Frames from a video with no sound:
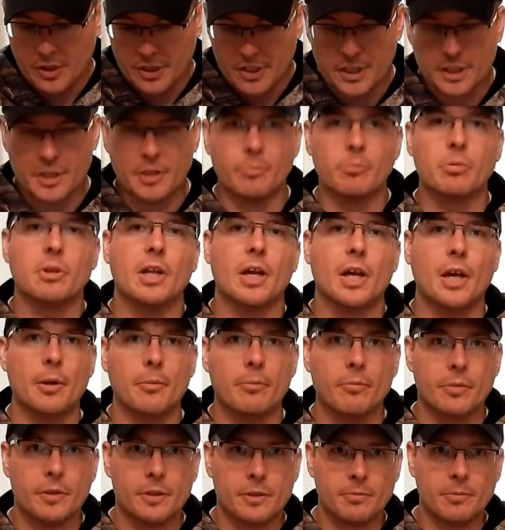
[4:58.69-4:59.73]
it's to
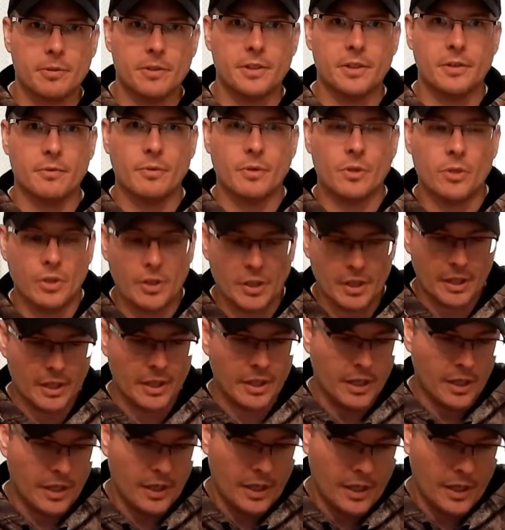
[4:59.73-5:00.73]
blame specifically.